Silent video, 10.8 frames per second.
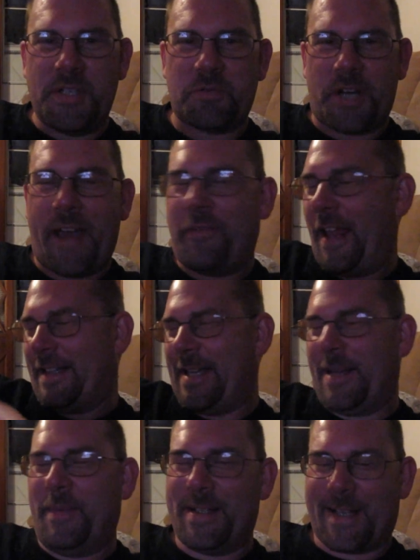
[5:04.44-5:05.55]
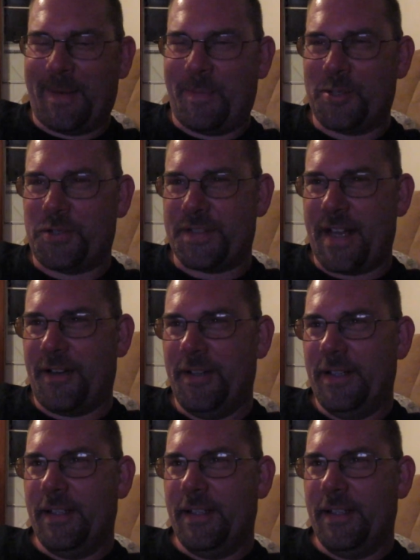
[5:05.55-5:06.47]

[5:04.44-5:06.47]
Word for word: means we're gonna have like 10 minutes of commercials now.